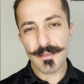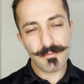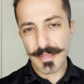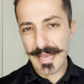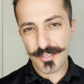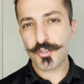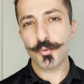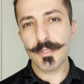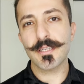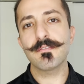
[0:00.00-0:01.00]
that has
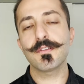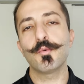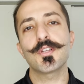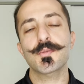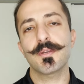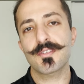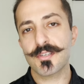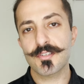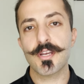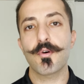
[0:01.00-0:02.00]
truly influenced me
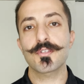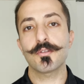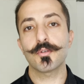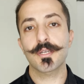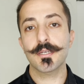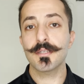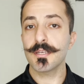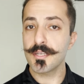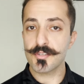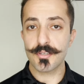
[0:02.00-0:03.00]
since I was a little kid
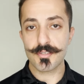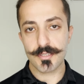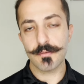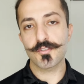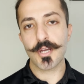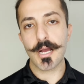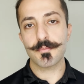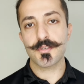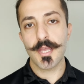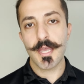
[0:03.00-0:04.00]
is Steve Jobs.